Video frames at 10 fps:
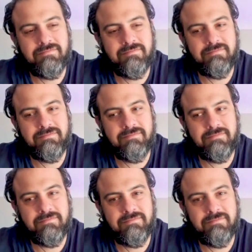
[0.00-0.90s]

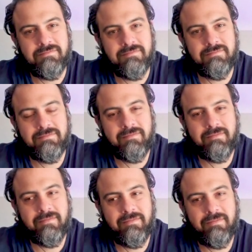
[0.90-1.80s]

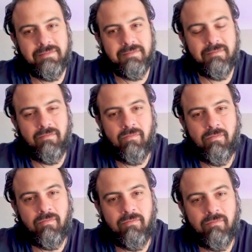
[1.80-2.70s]

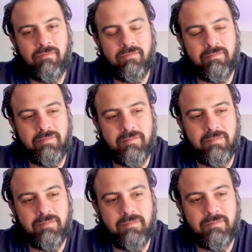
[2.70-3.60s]

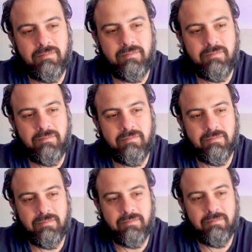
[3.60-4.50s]

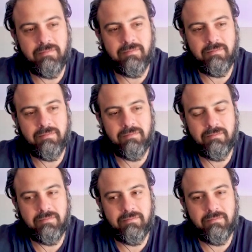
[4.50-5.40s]

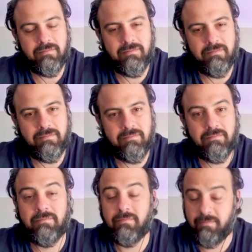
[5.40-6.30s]

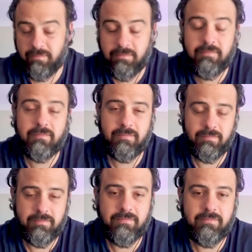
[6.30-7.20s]

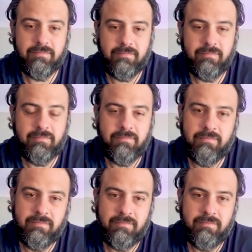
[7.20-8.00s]
This person isn't speaking.